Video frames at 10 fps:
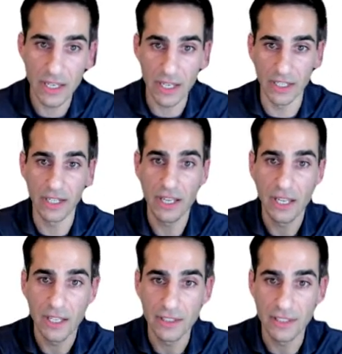And
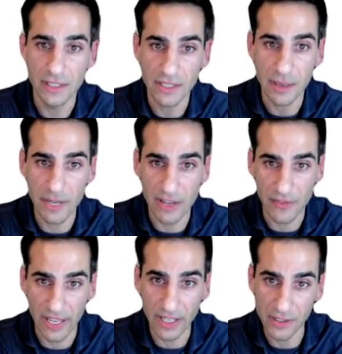the Lyman
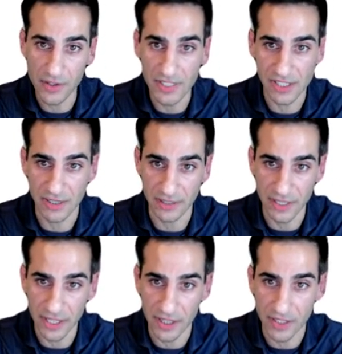Alpha halo is actually
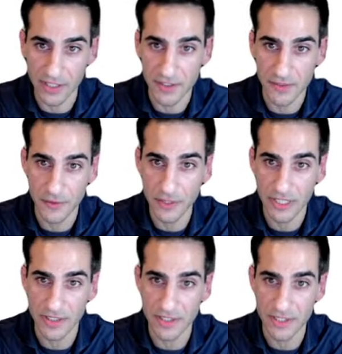there, and it's fully
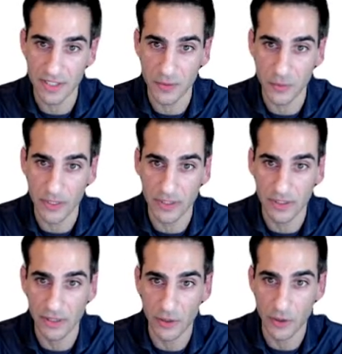consistent with
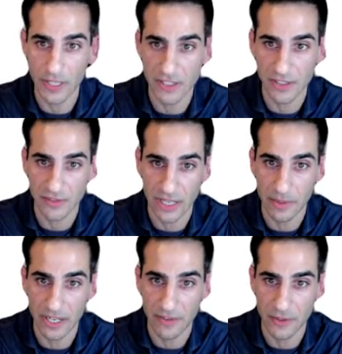the lower redshift
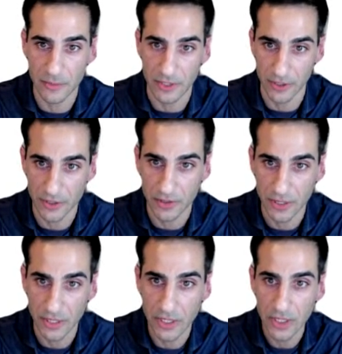Lyman Alpha emitters.
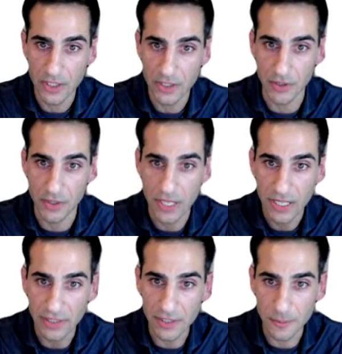So
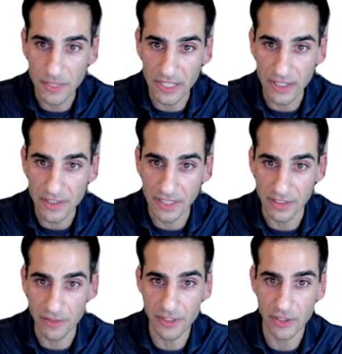this means that
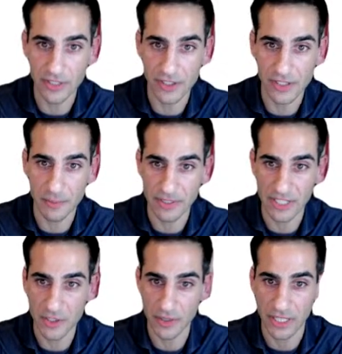even though there's some
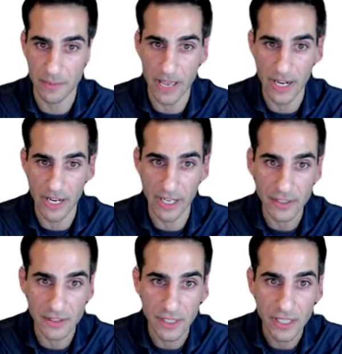potential
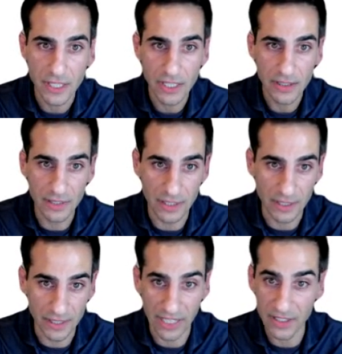kinematics,
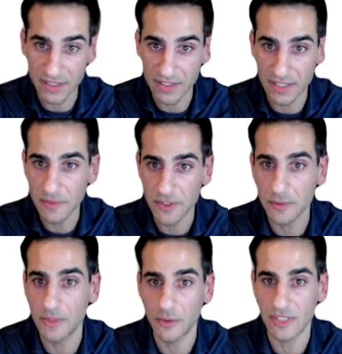the galaxy seems to
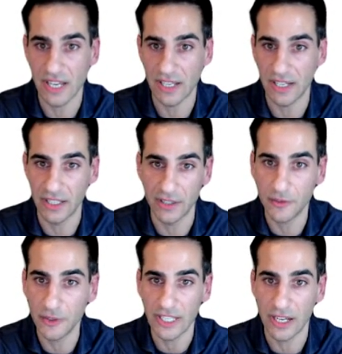be residing in a
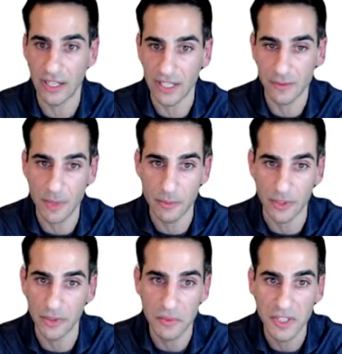fully ionized
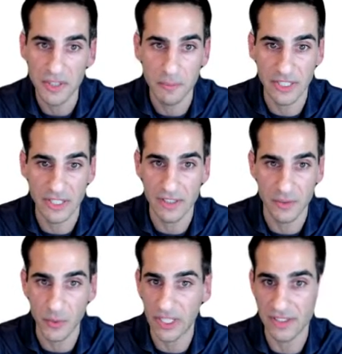bubble, because
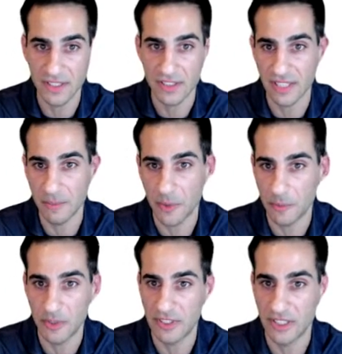we can see the same
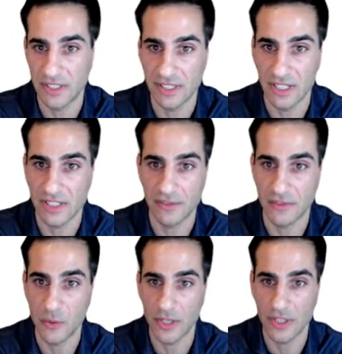properties as if
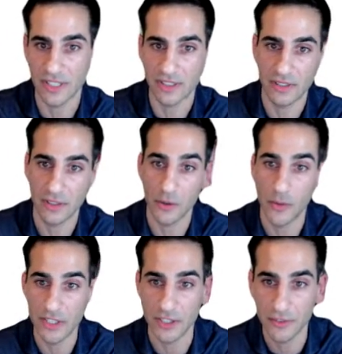it was at lower
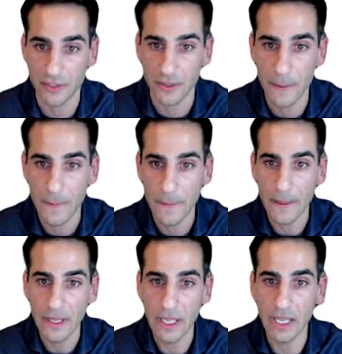redshift.
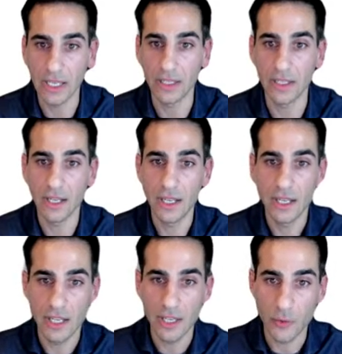And
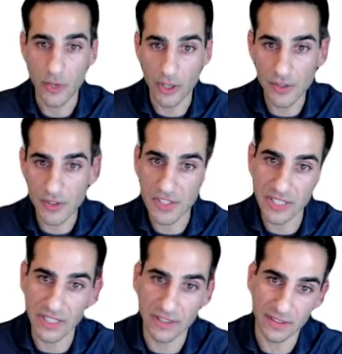we also see
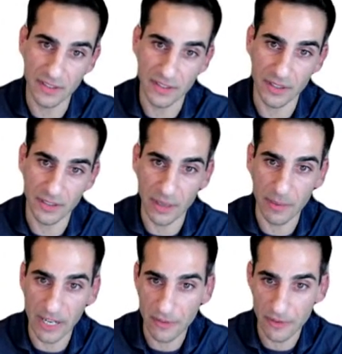that the
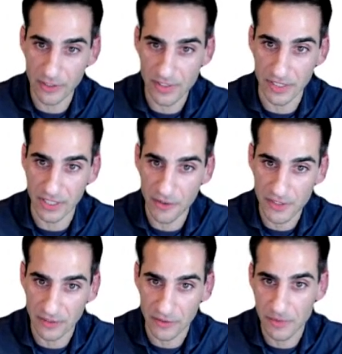Lyman Alpha velocity
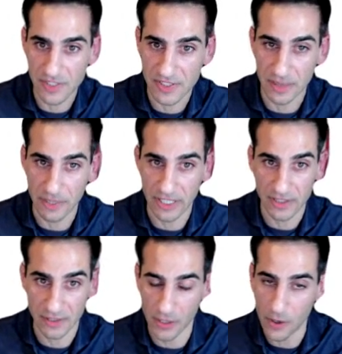offset from systemic
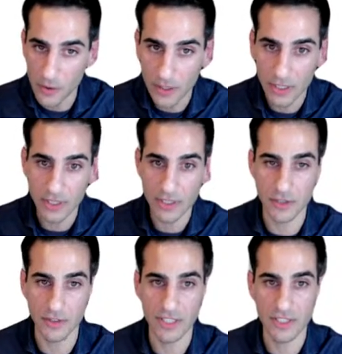is low.
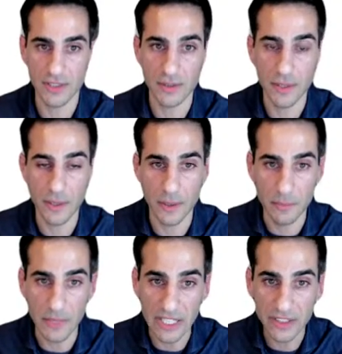So this
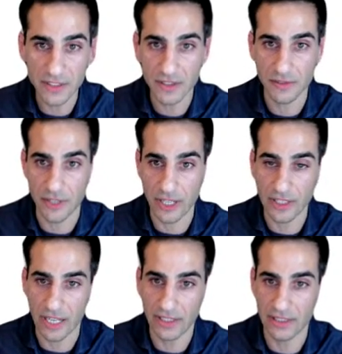means very
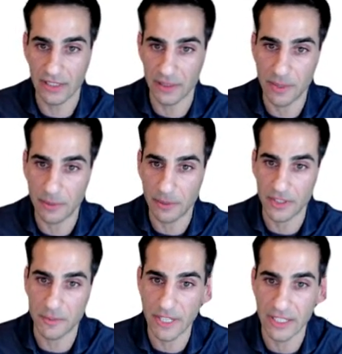likely that the bubble
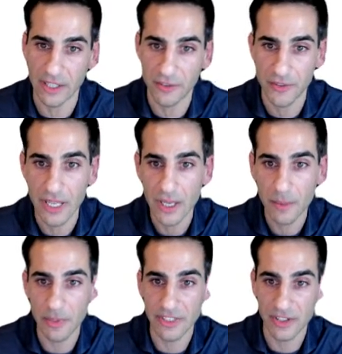is big enough,
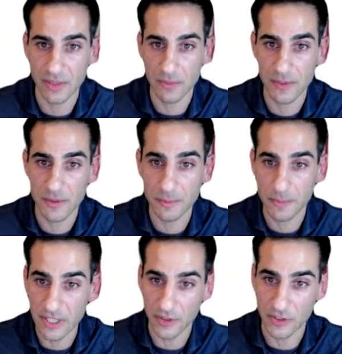but there are some
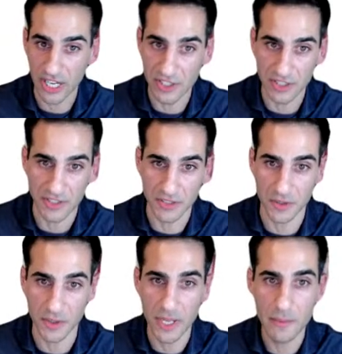spatial changes.
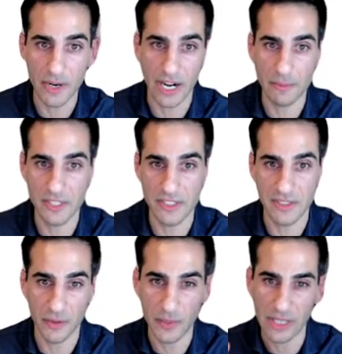So perhaps it's
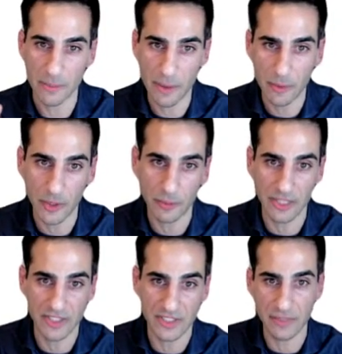not really a bubble,
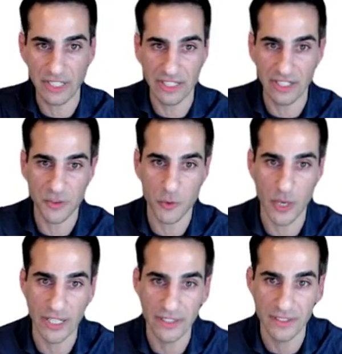but something that is
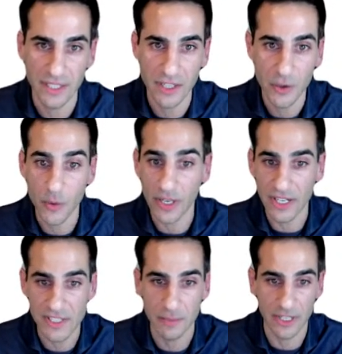quite
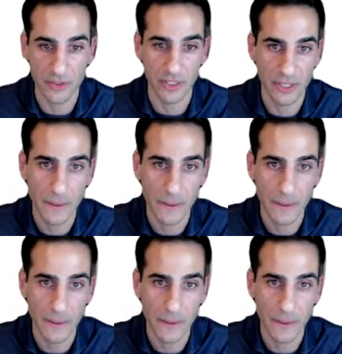asymmetric.